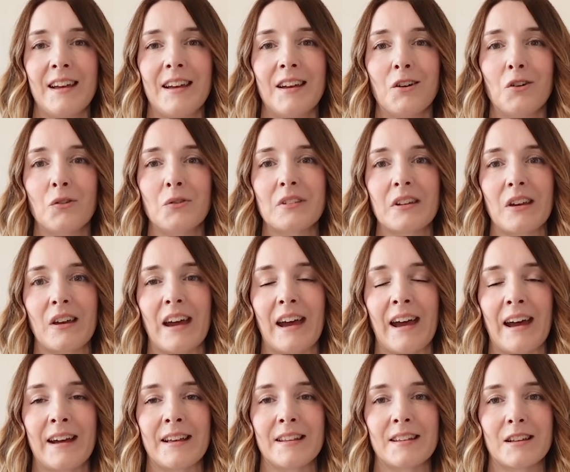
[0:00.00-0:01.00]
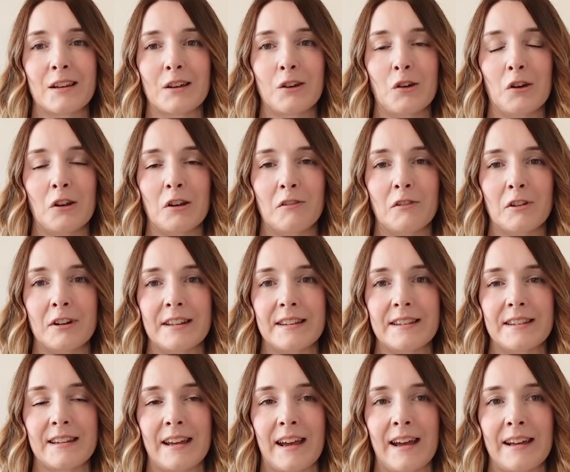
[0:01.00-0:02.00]
It also has a collar on a
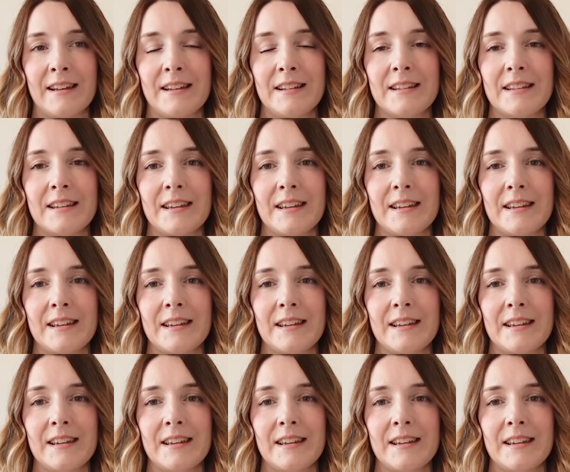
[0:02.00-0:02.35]
stand.